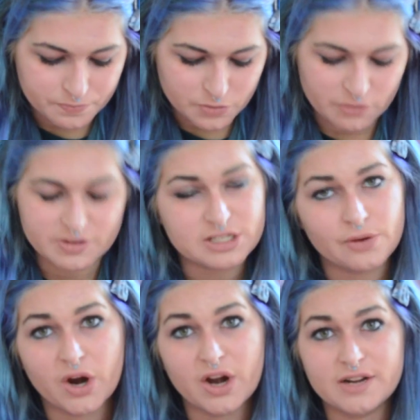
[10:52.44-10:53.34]
obviously
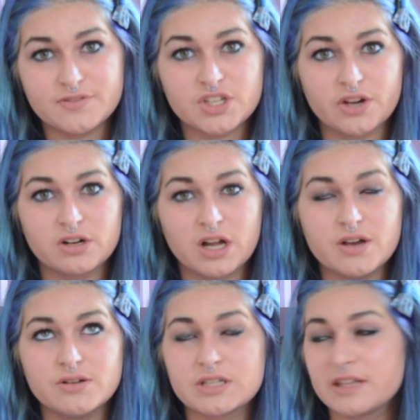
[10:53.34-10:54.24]
where I live so
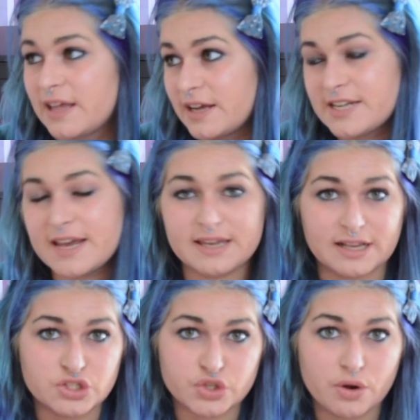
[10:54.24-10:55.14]
close and they're
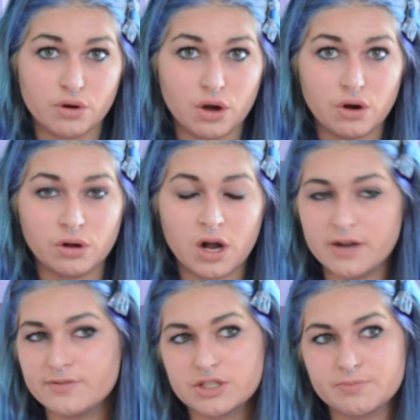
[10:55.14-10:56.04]
taking so long,
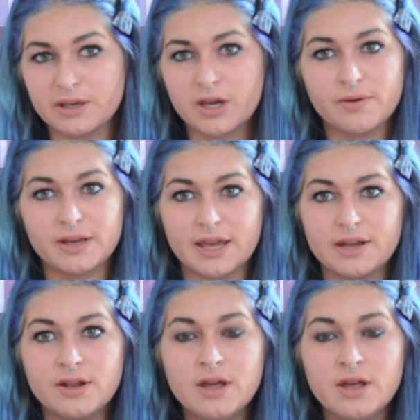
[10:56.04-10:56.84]
I've just been going in.